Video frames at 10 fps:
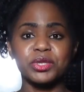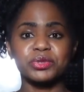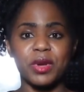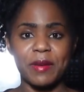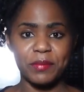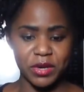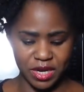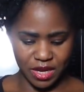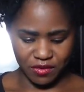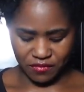So I put
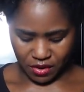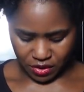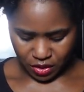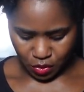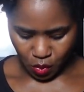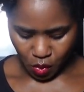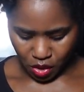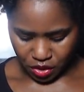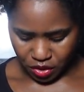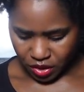in very little
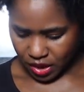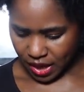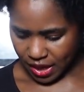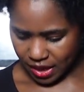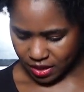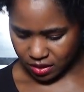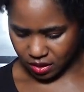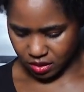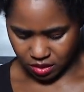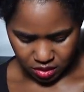water, and
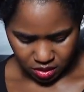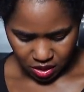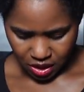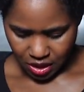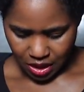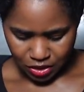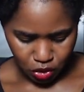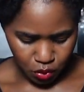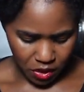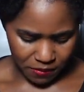I
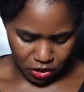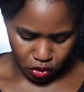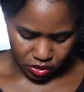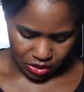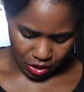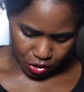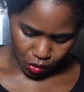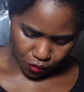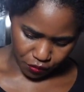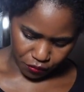just want to make sure it's not going
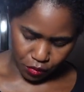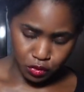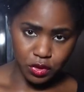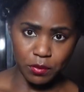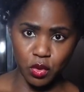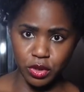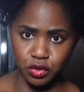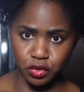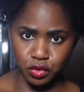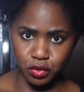to overflow. So I'm going
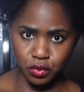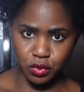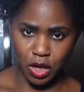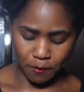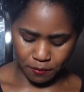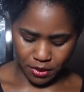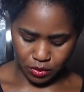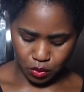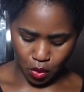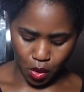to top
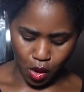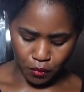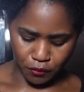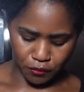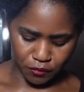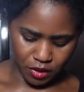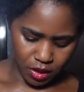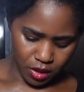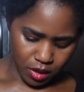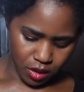it off
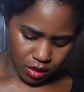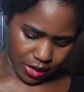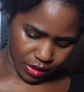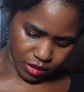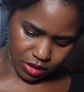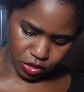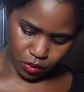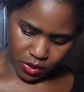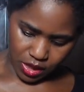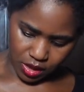like this
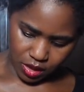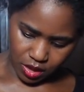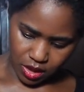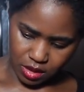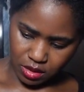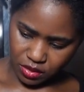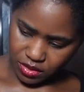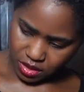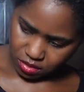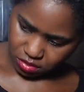way, and
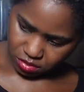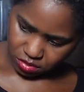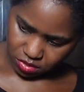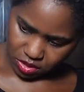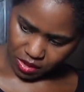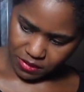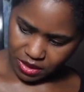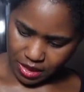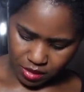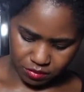nothing is coming down,